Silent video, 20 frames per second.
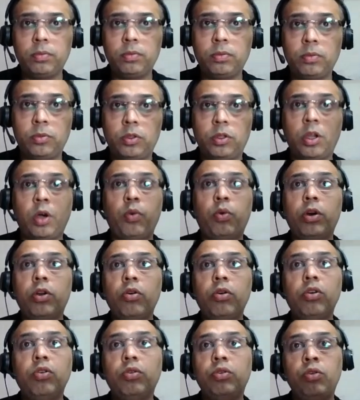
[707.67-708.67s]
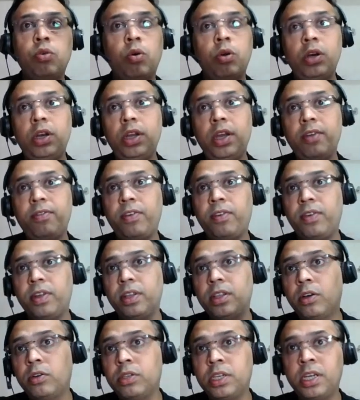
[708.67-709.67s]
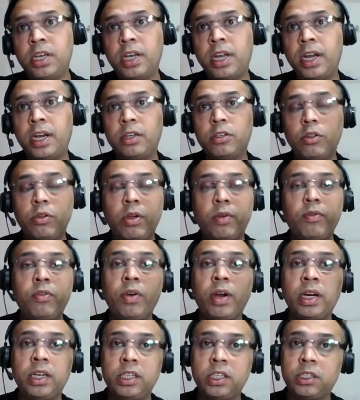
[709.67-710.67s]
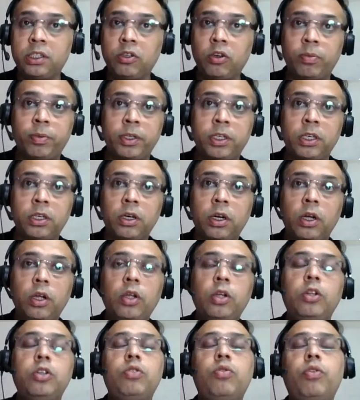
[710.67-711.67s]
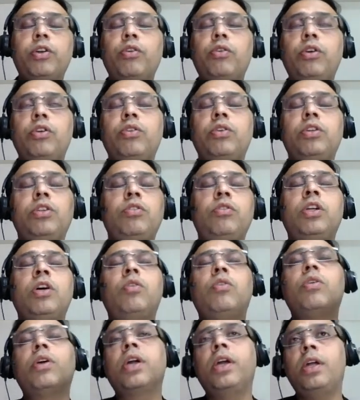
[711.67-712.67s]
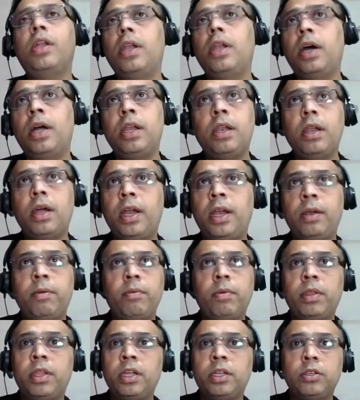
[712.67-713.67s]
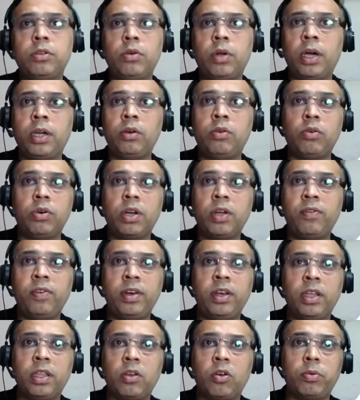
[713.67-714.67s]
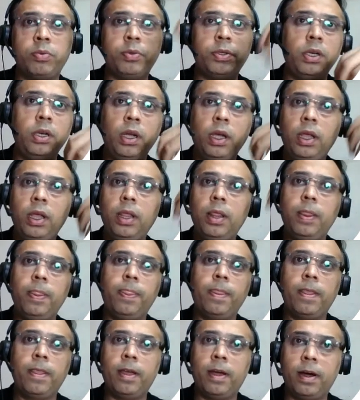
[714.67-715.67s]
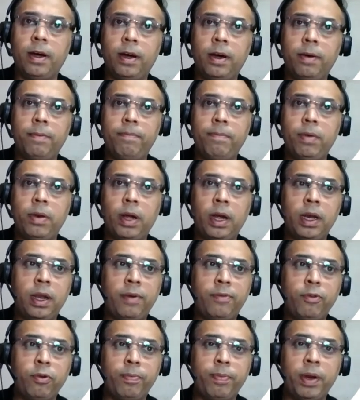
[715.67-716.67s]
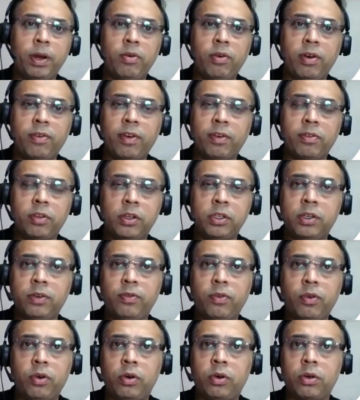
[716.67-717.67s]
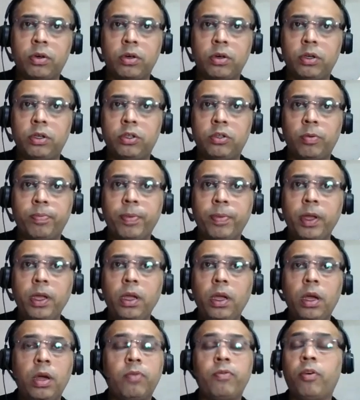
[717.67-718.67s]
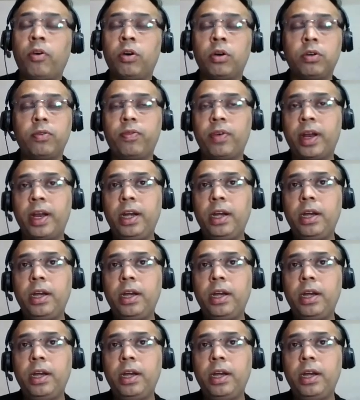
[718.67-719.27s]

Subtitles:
Now what you will do, you only have 50,000 in hand, so you have to adjust your budget. So what you will do is you'll say, okay, I don't have any other option. I'll have to pay 25,000 for shopping, for flight.